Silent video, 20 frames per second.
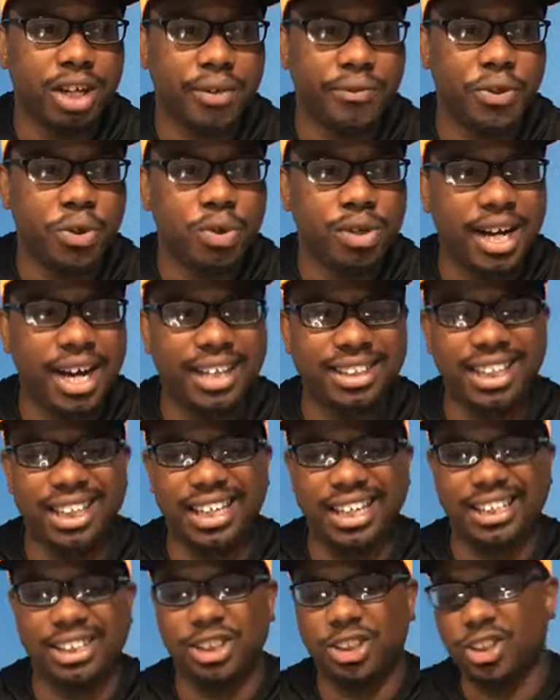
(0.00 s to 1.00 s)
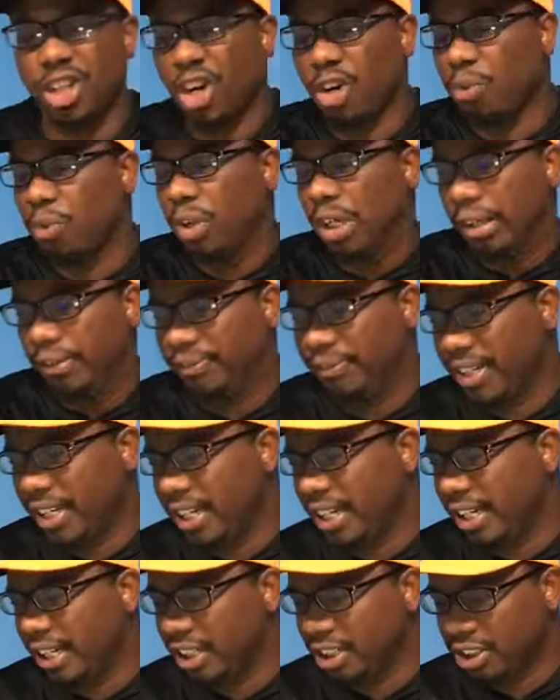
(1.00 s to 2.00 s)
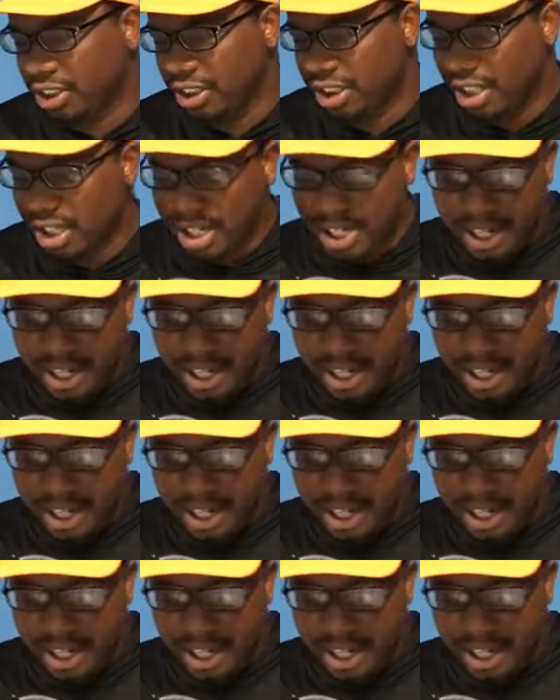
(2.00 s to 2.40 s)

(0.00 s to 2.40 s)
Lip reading: few guys that like saltwater fish